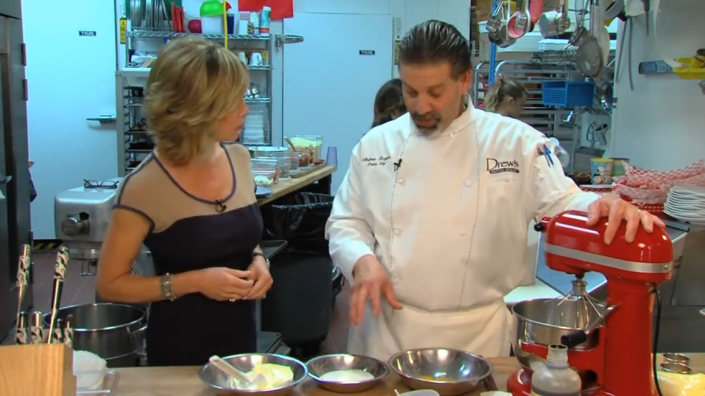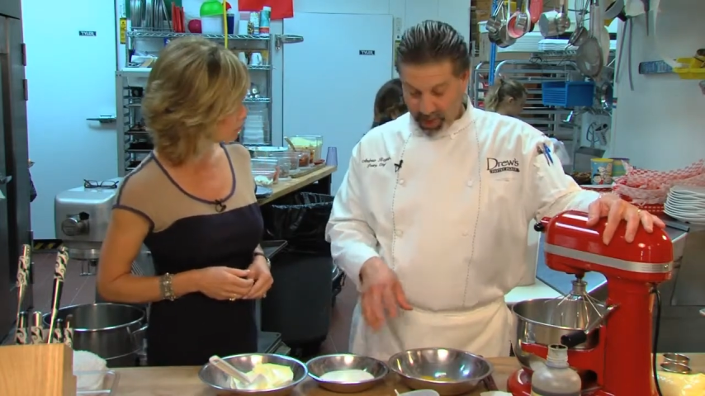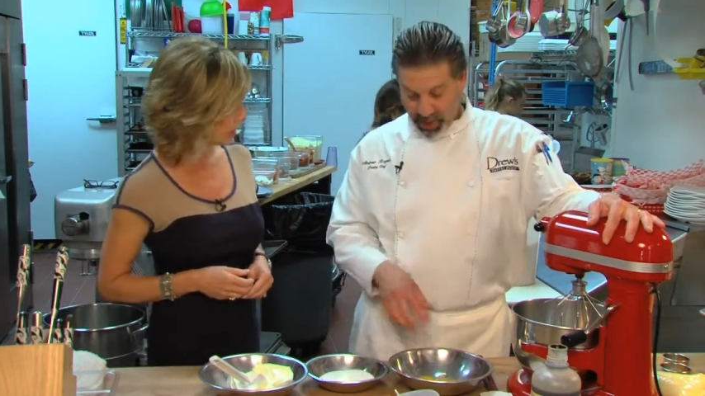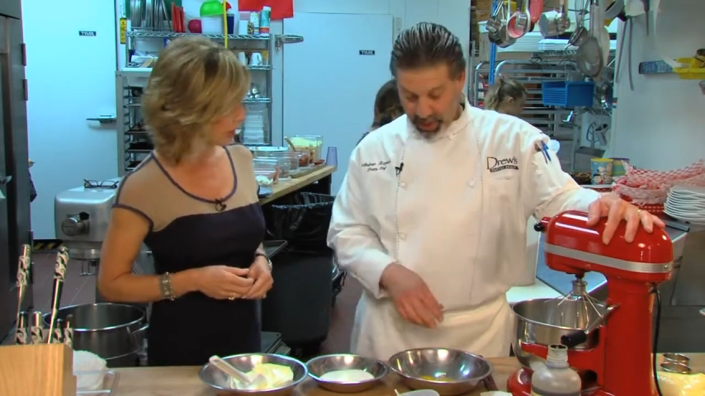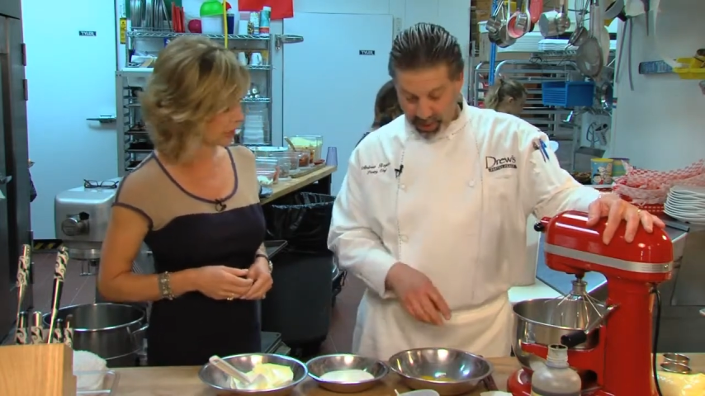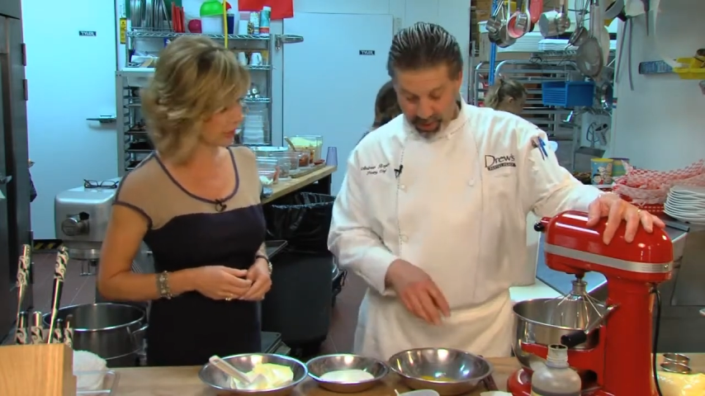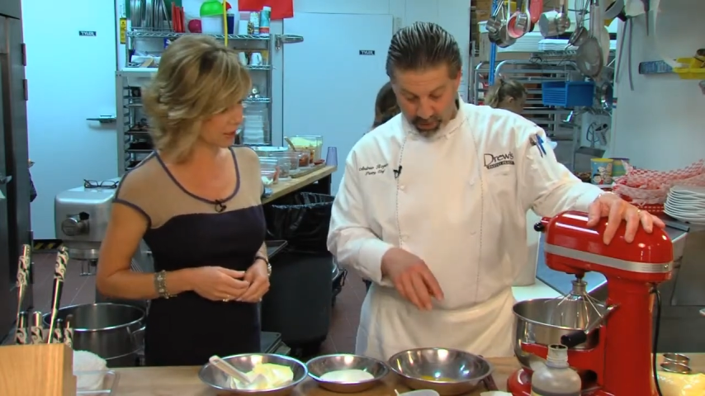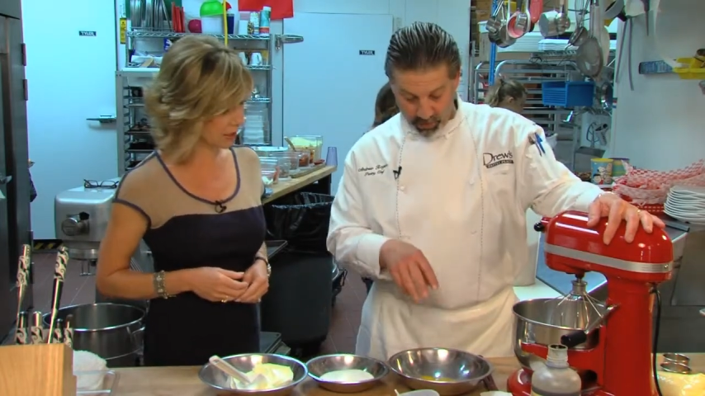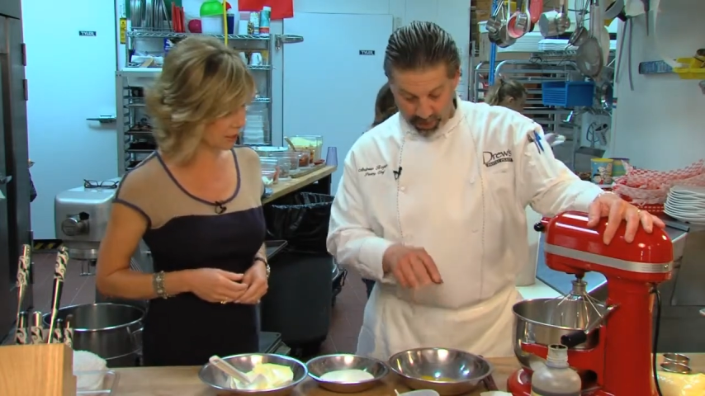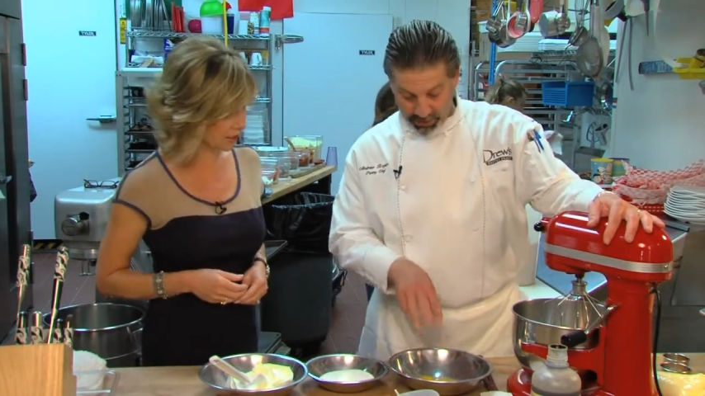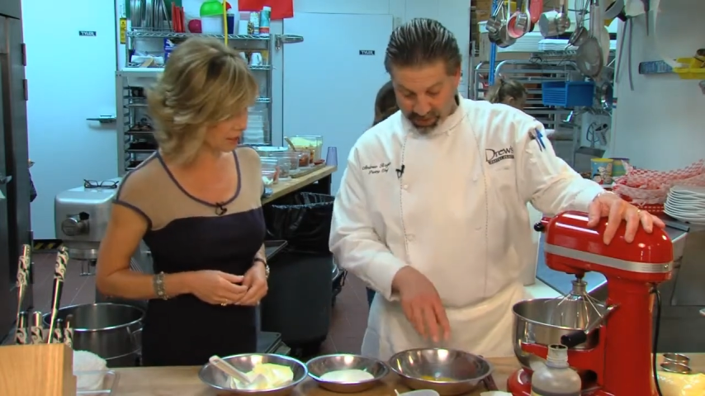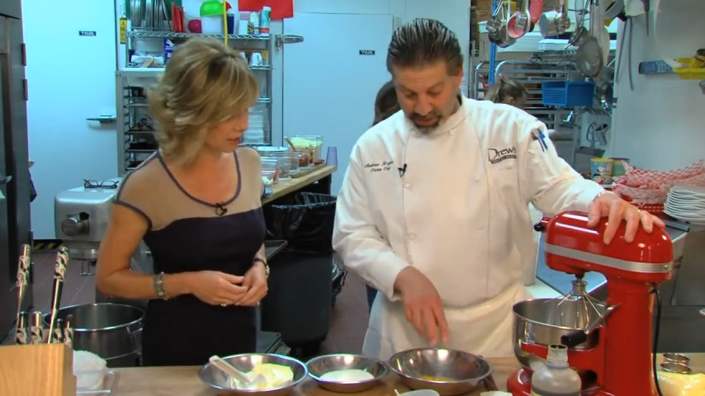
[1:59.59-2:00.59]
Right. and
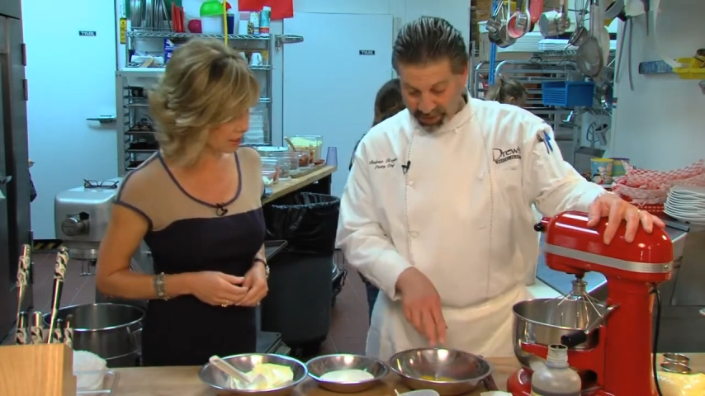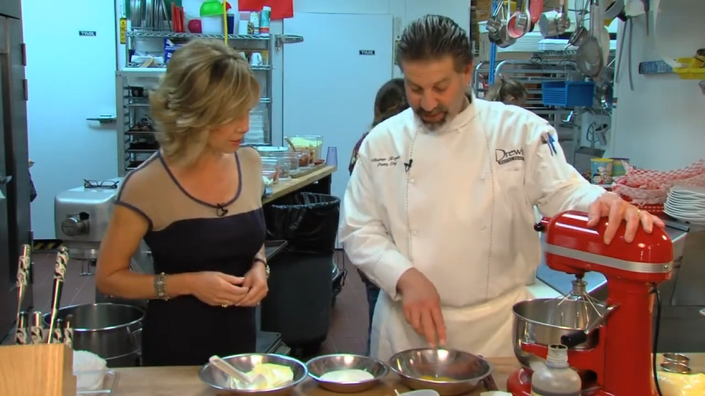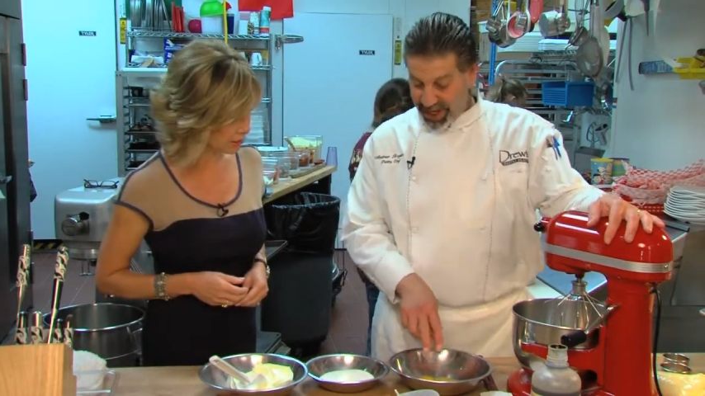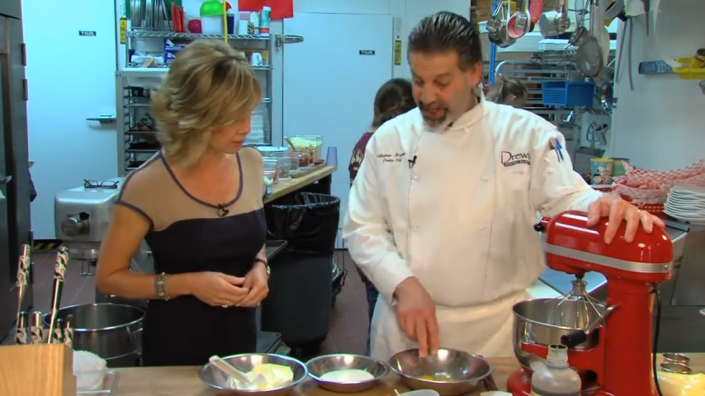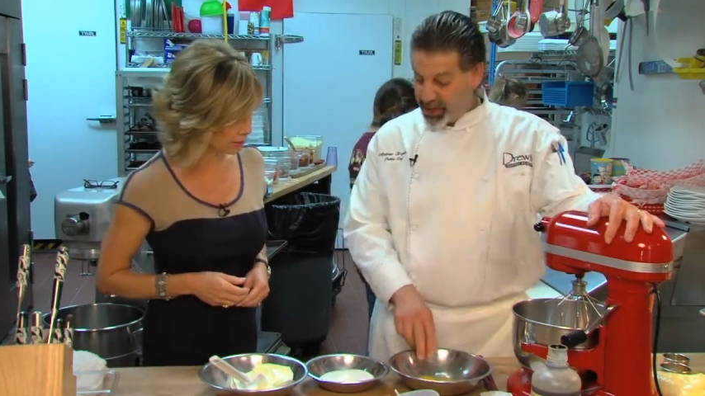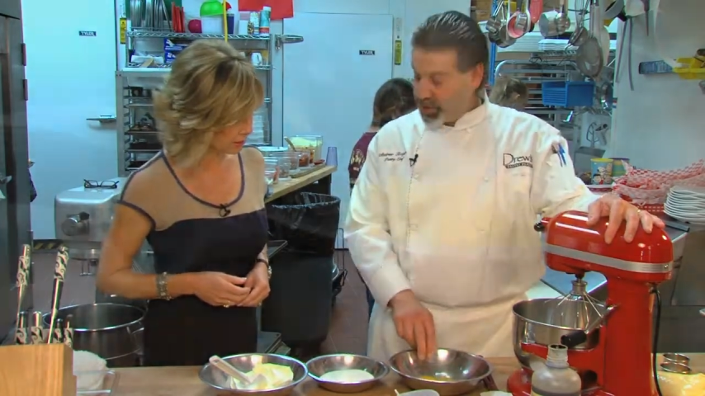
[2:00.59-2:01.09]
we have six egg